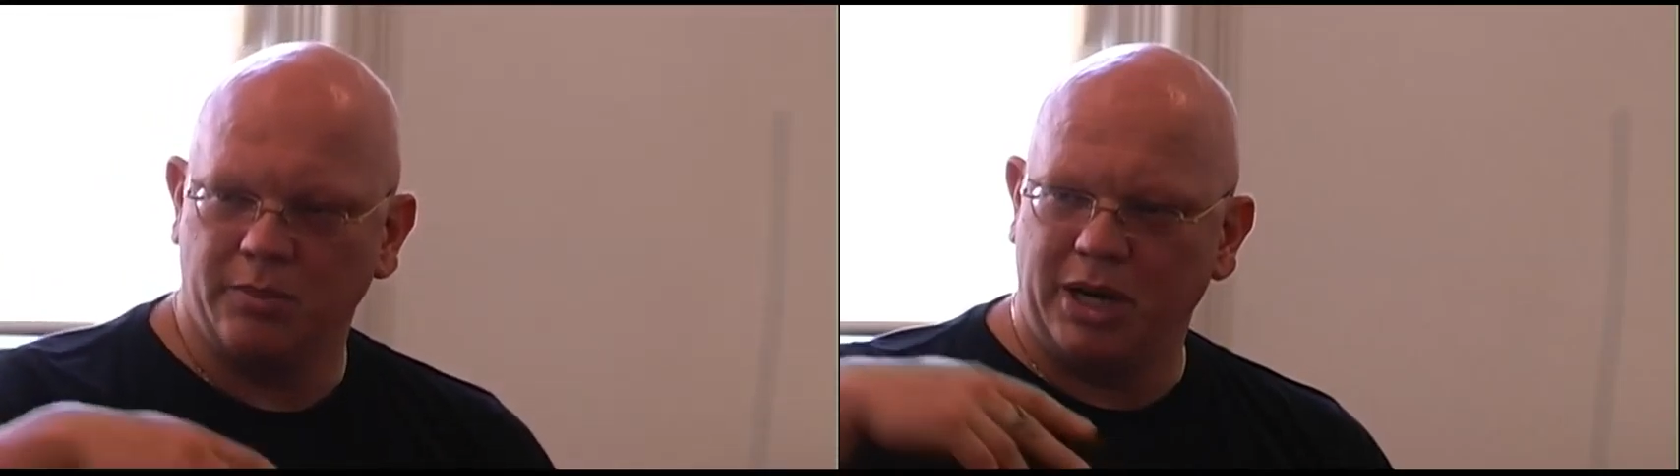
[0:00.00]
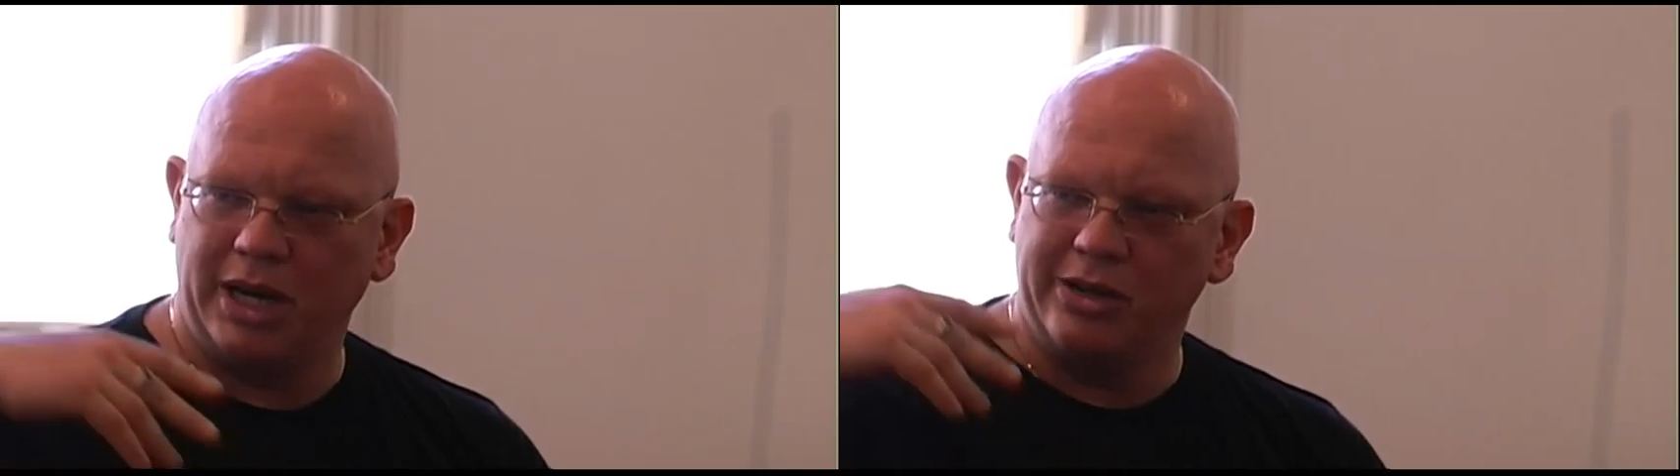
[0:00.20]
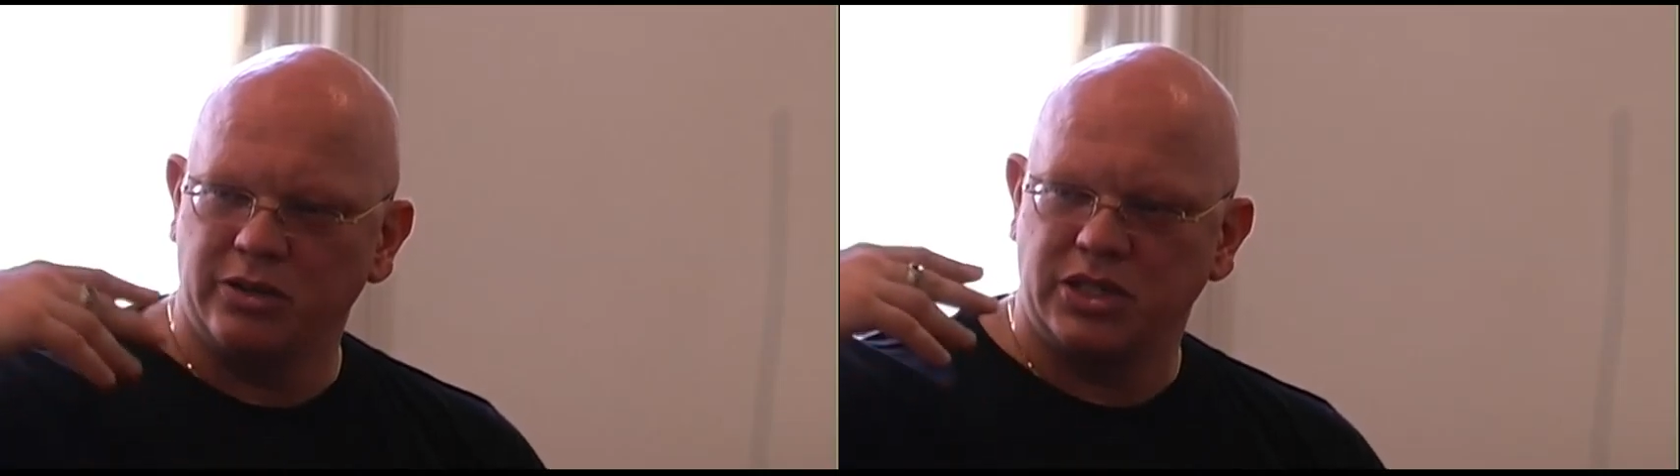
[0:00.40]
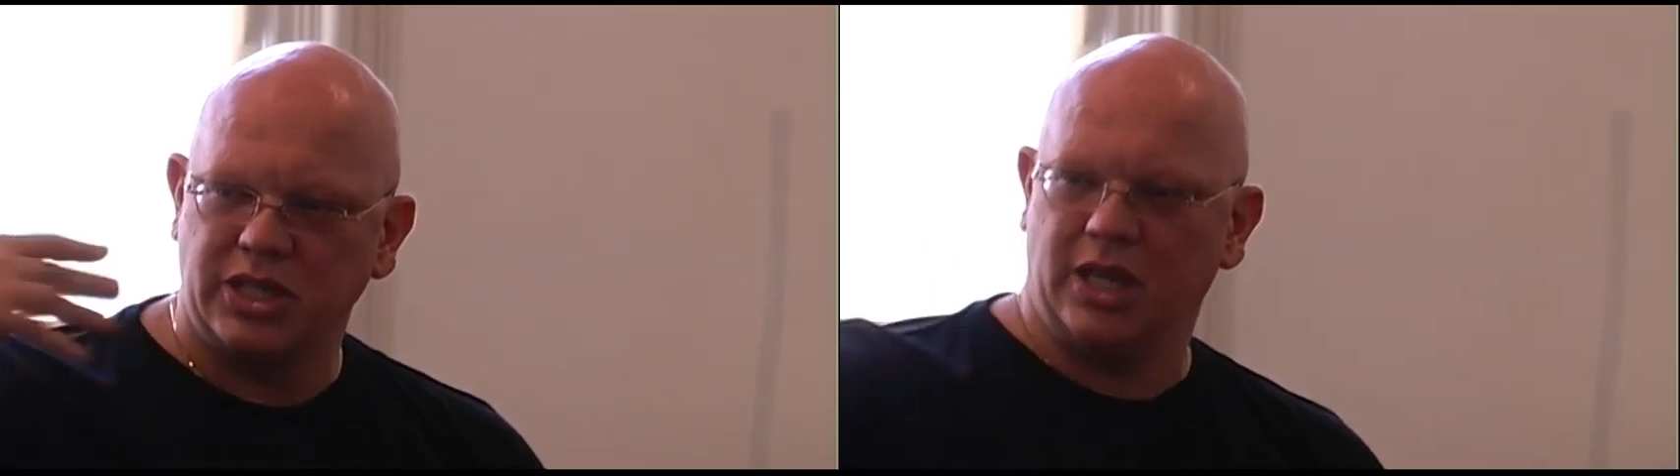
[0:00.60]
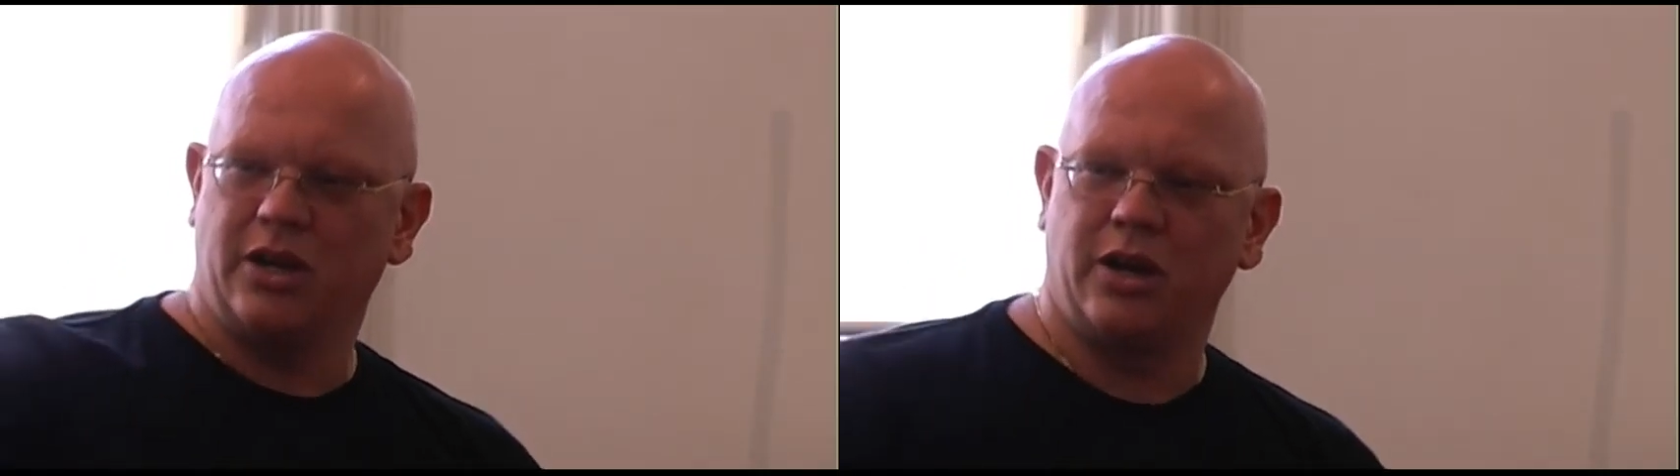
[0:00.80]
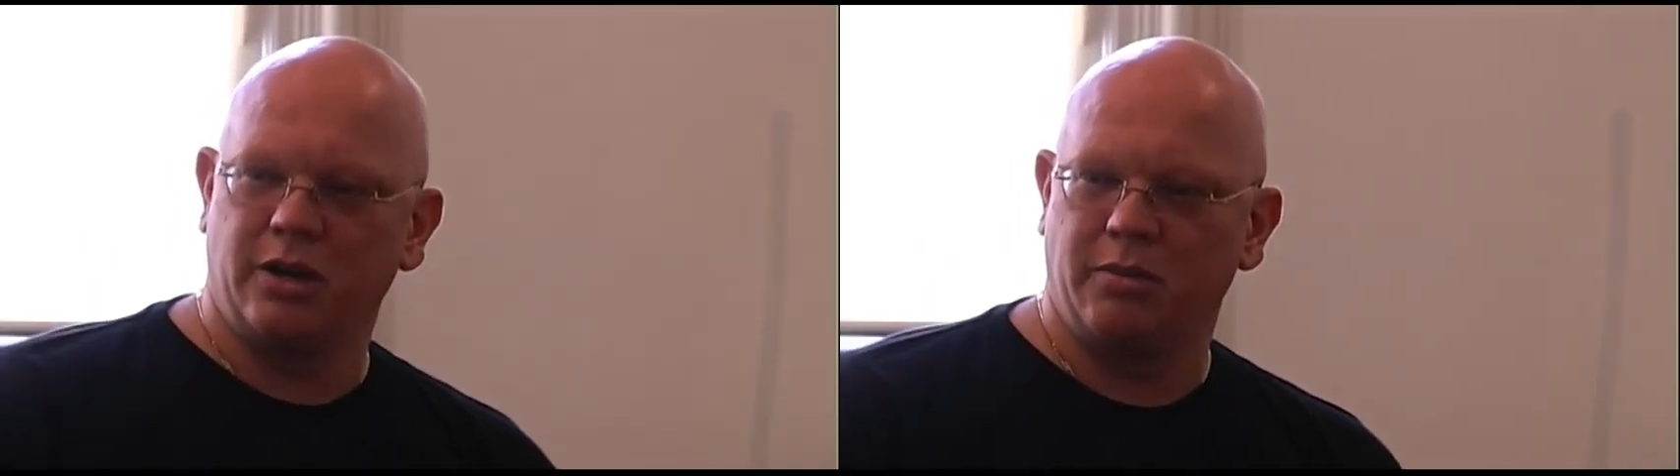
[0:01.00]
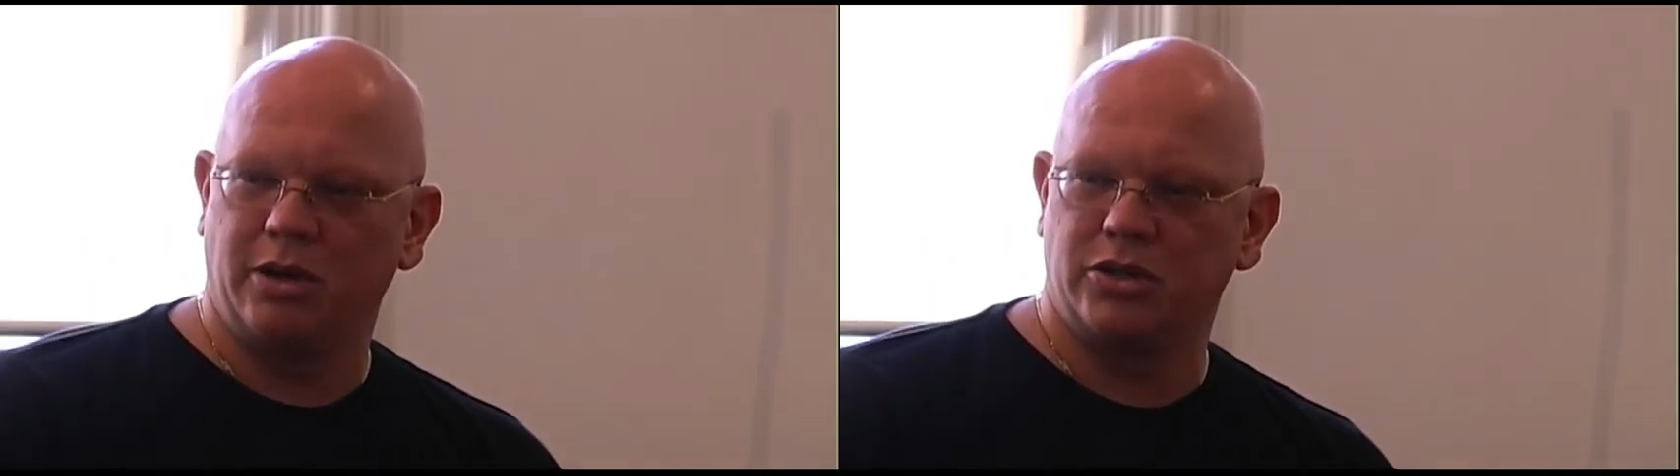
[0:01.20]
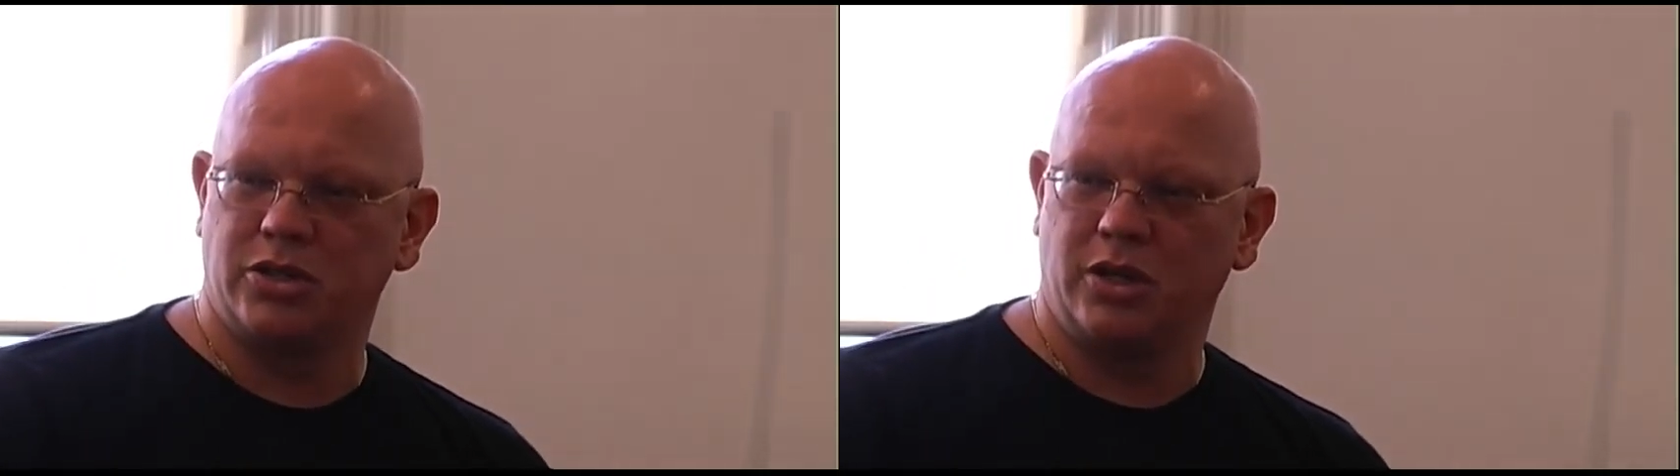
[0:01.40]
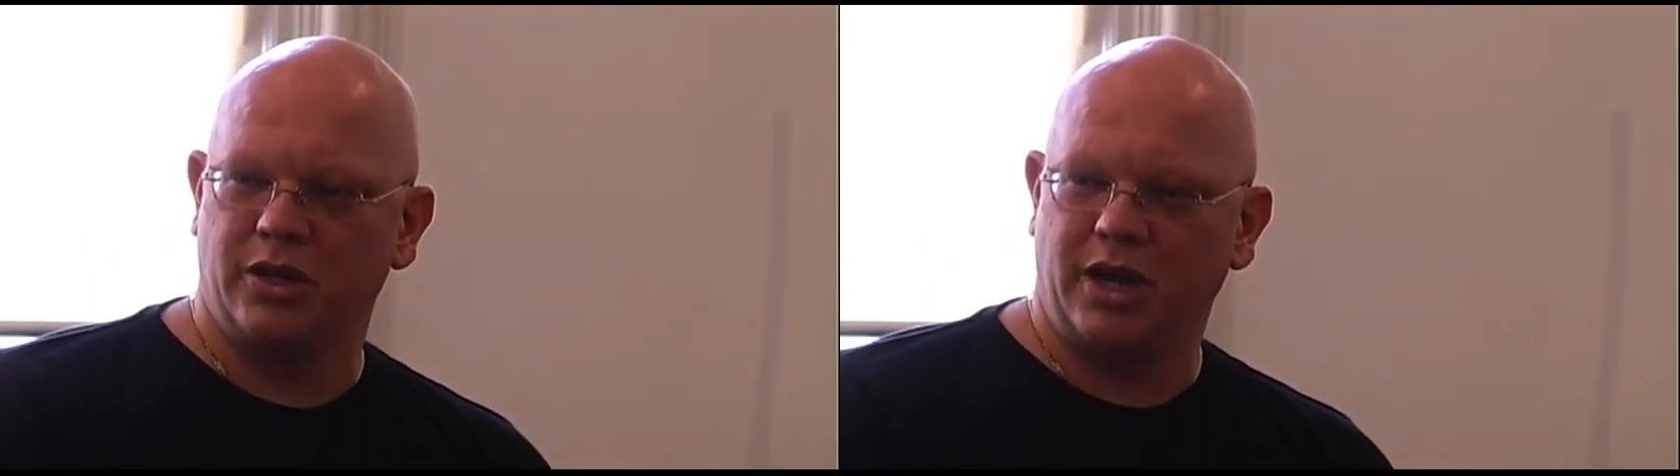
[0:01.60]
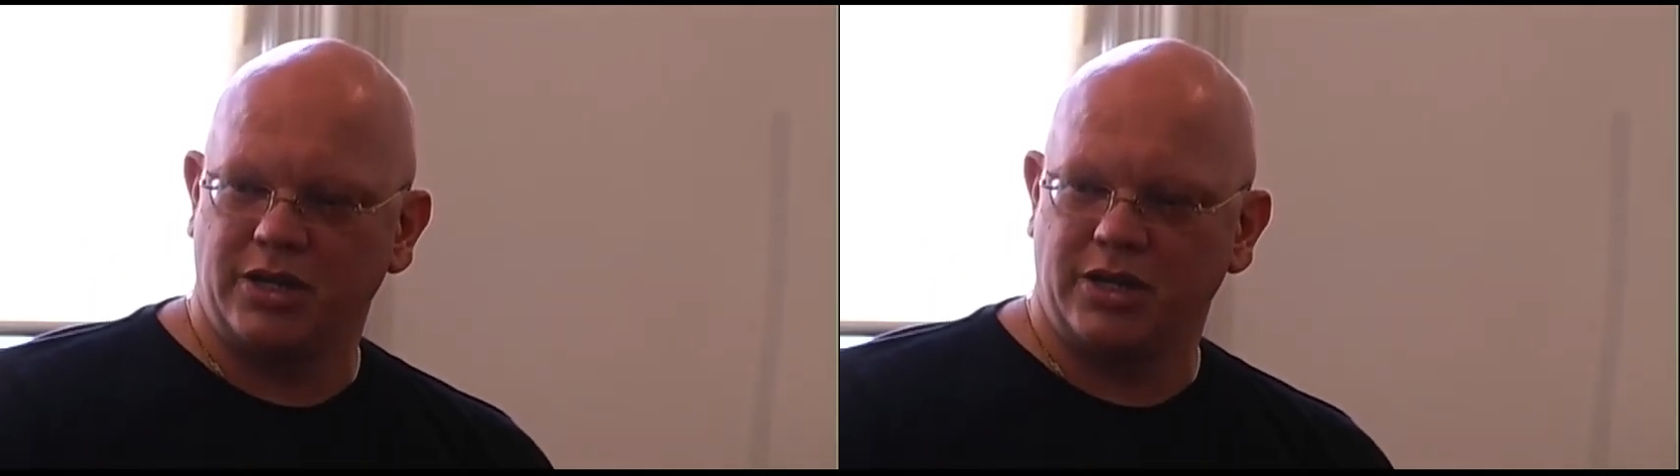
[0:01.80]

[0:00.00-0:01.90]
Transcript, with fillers: But I don't see it on an emotional.